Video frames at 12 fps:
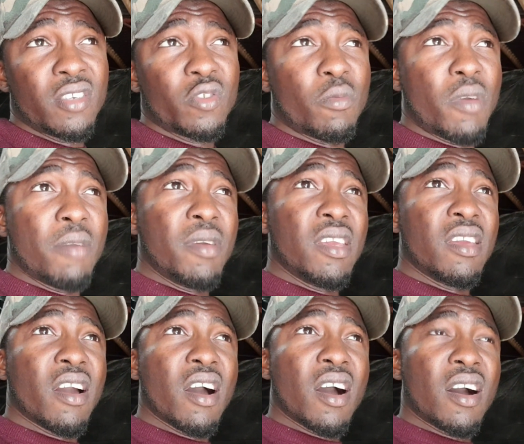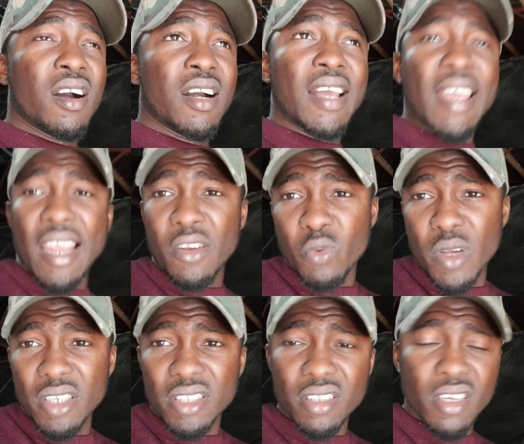to maybe 8
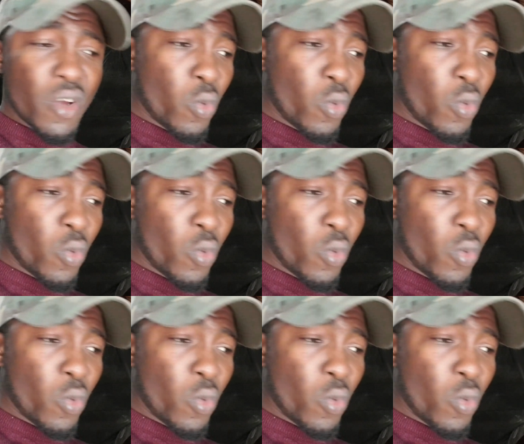weeks.